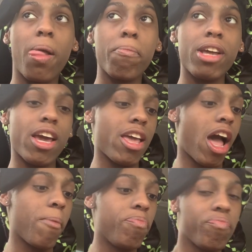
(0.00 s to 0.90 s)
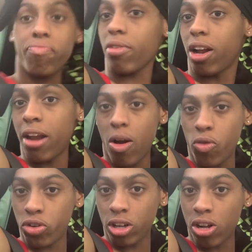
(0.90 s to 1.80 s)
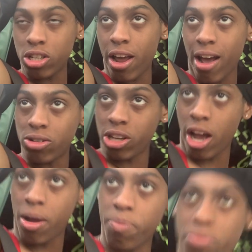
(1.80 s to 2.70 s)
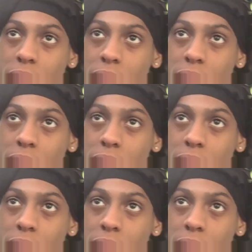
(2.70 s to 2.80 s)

but yeah, y'all. Now we're finna oh, go to the house,